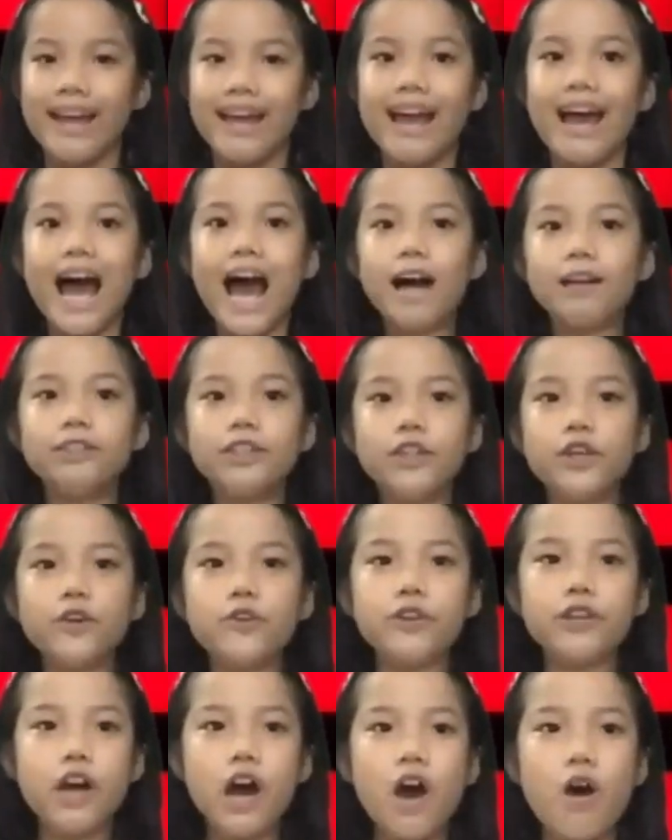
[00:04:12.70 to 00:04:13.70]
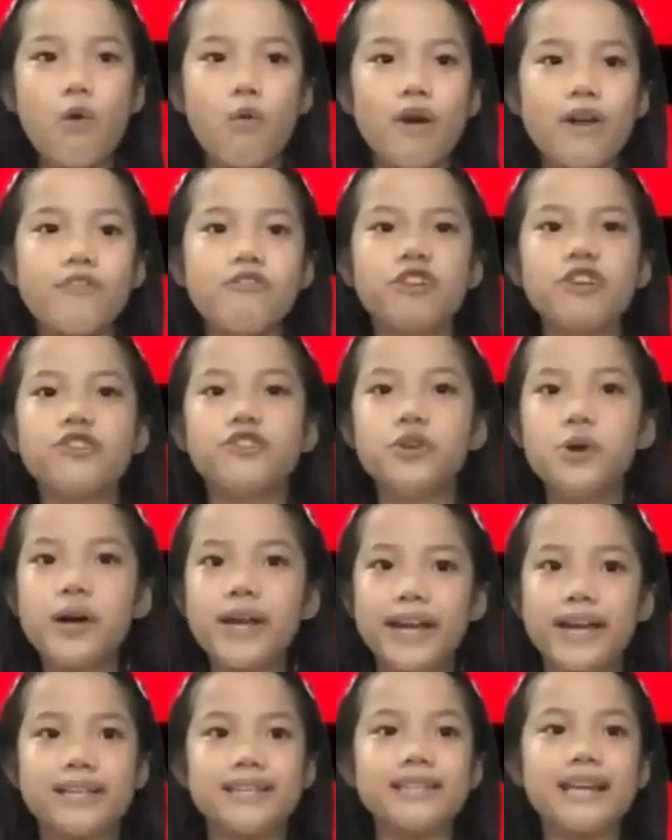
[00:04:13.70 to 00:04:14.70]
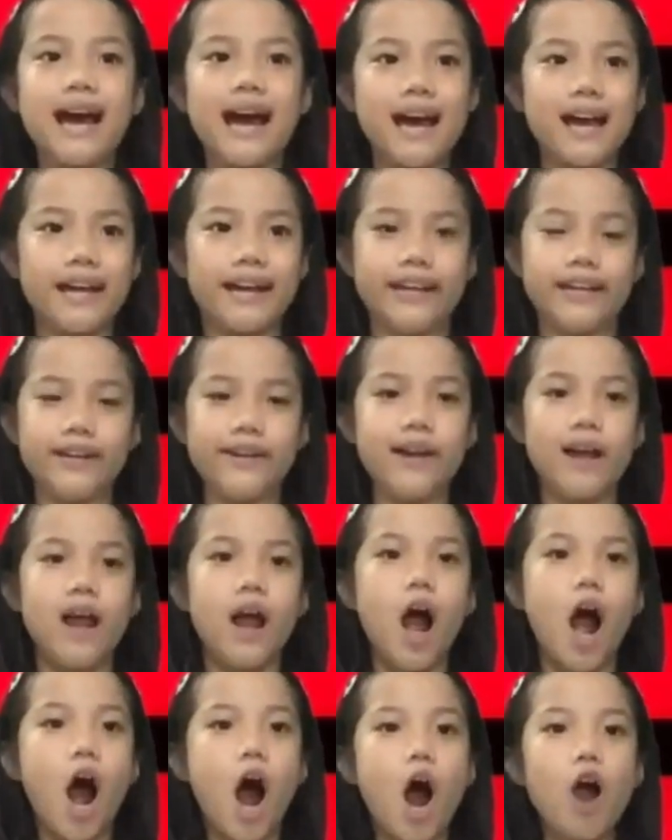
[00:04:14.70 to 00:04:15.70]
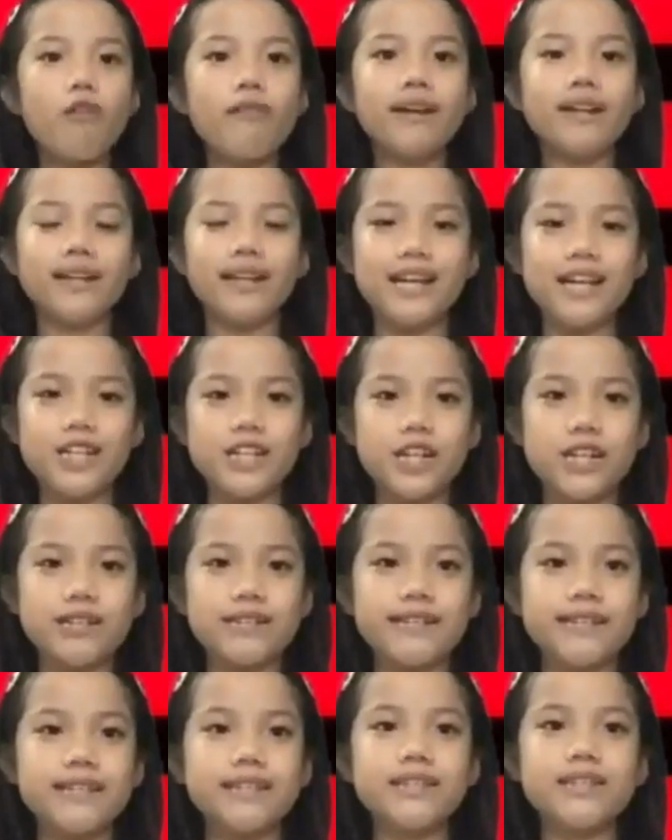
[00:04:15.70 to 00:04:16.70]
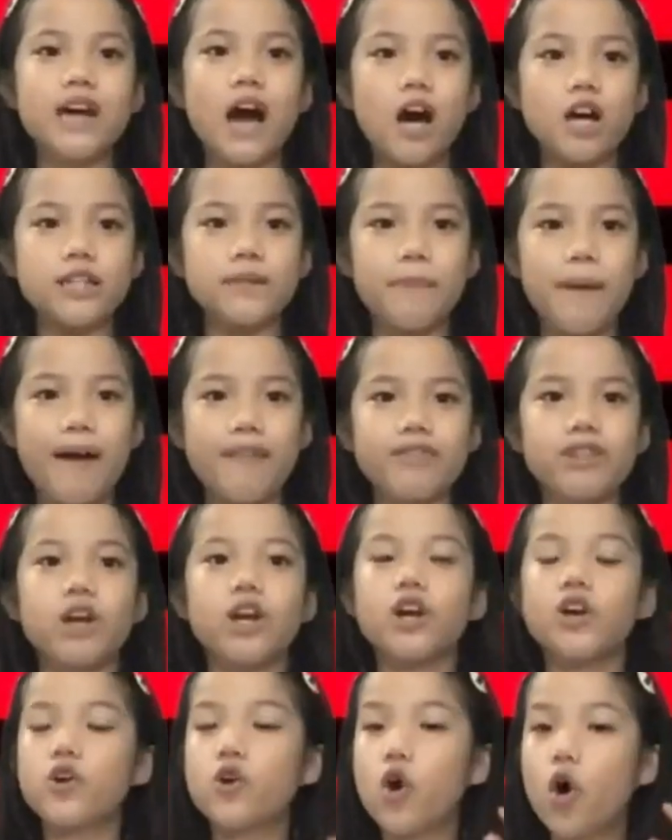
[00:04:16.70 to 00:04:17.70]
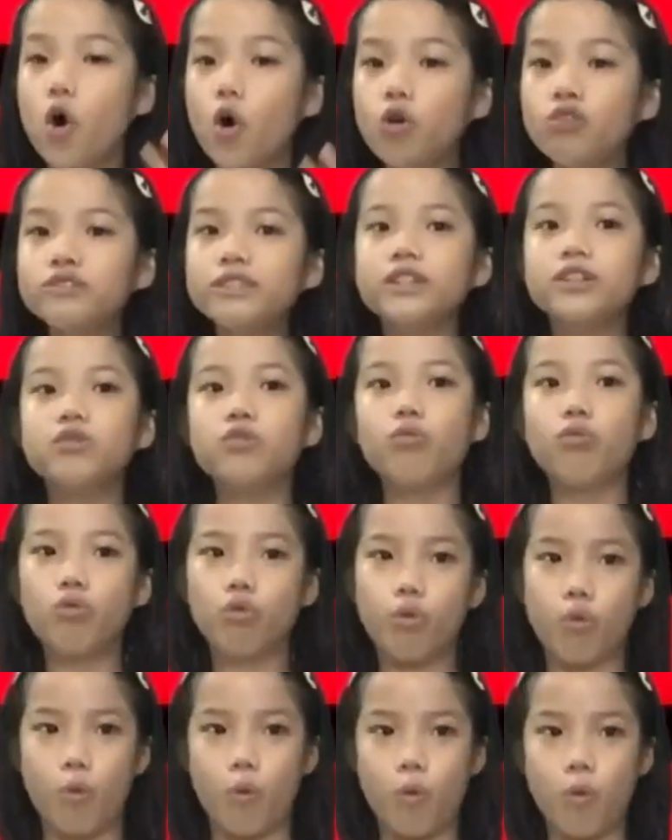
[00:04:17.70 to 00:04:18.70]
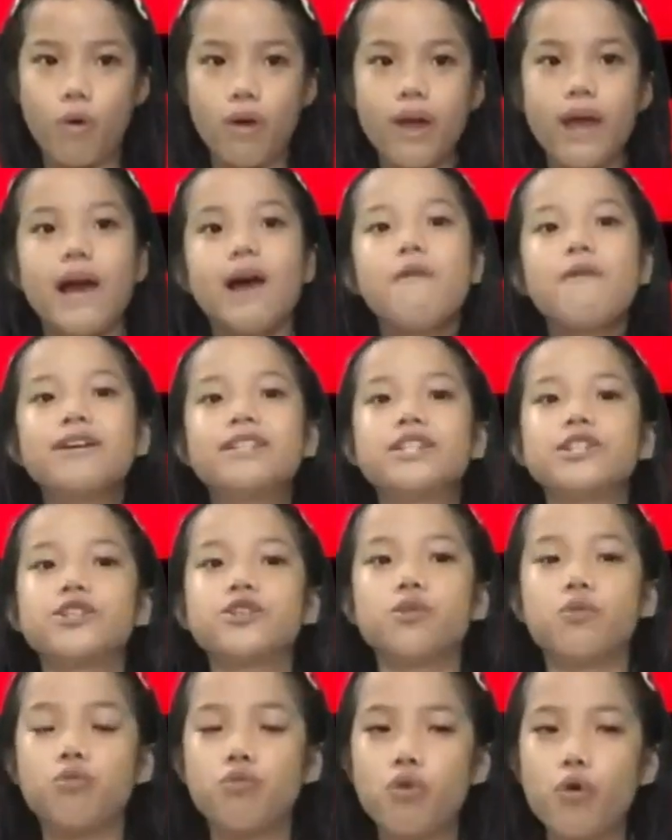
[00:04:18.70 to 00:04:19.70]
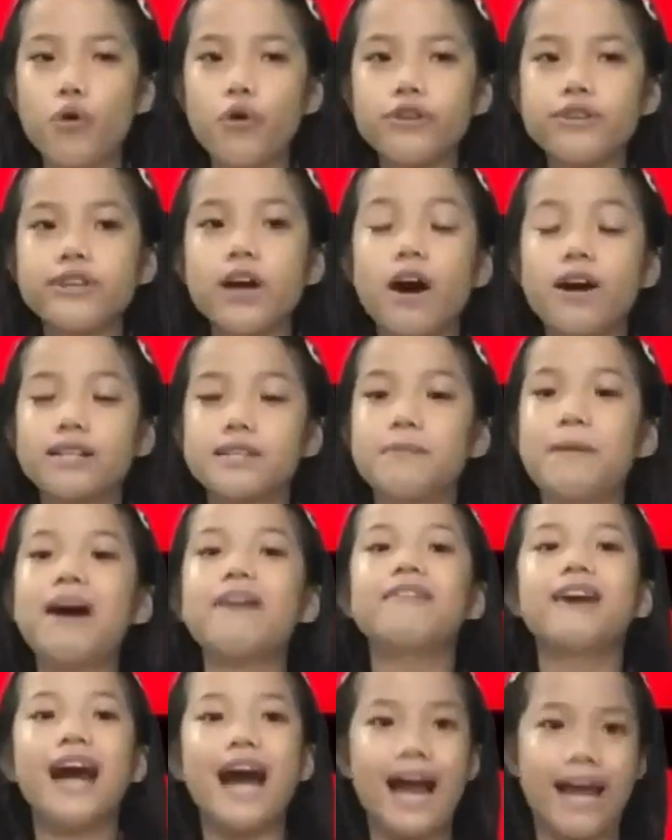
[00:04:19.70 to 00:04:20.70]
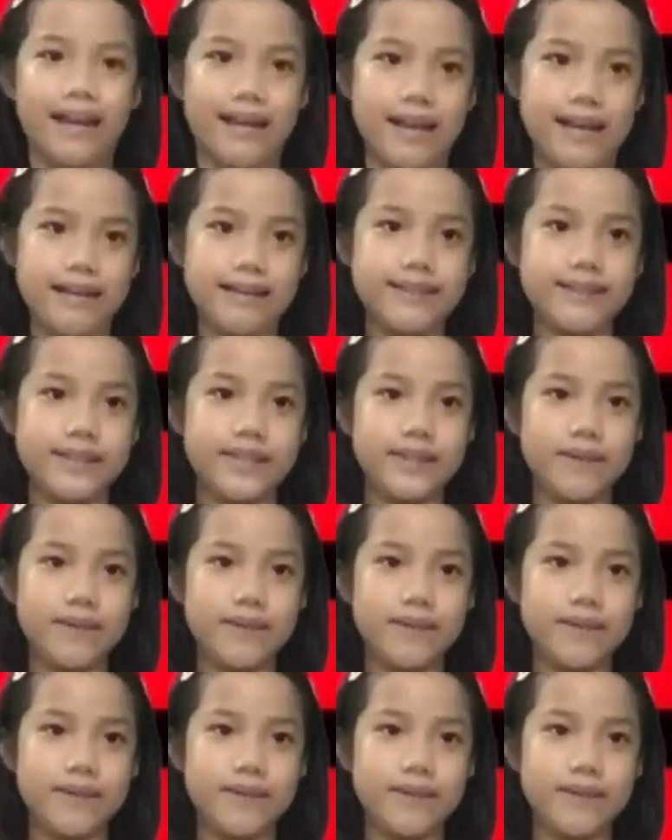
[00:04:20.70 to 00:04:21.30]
How do you know what we're doing is kind? Our religions talks about the golden rule, which is a rule talks about kindness.